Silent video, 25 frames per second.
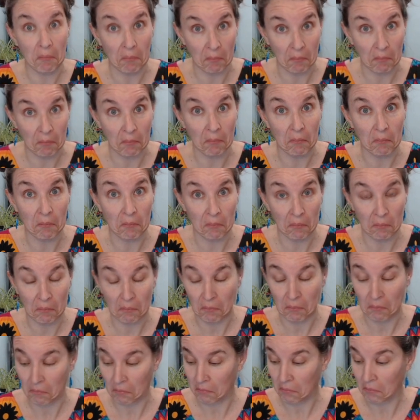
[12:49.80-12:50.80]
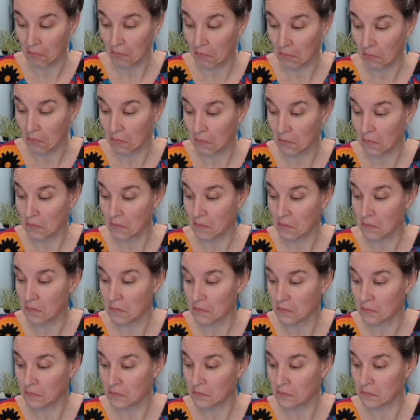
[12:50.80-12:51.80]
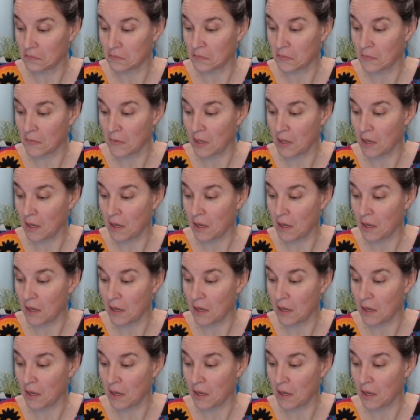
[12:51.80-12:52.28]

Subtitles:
[no speech]